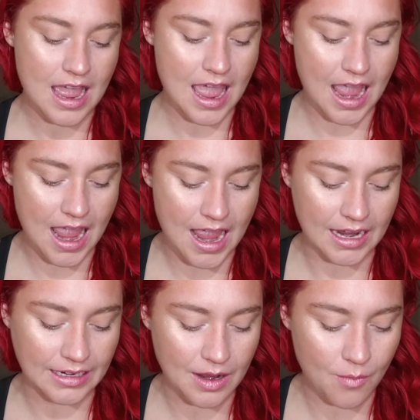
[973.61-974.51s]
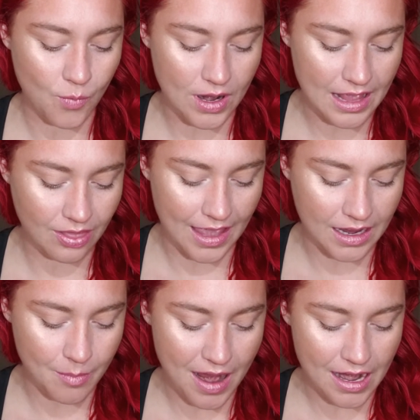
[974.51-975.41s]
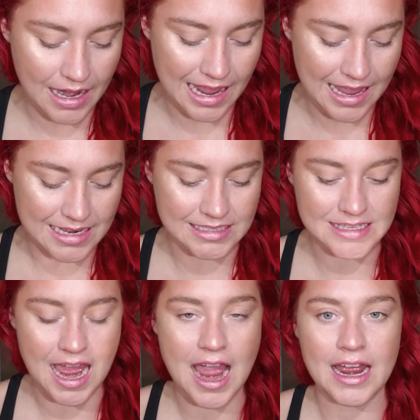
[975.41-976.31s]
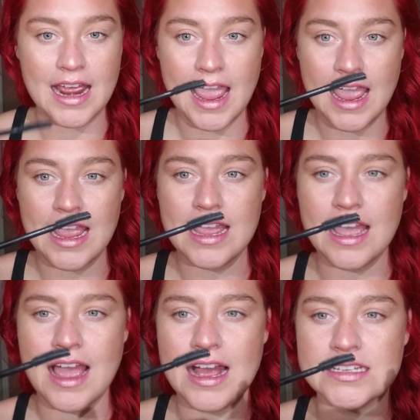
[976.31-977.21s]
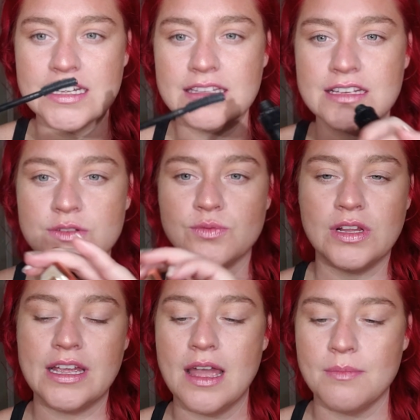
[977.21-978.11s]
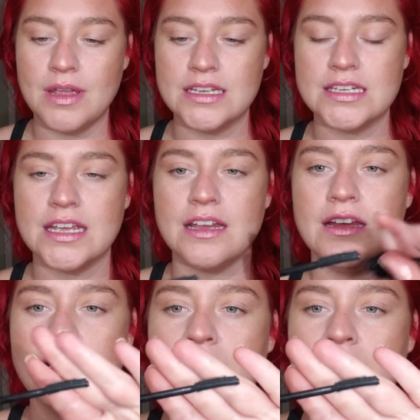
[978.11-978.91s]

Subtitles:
And what I like about it is that it has like this really amazing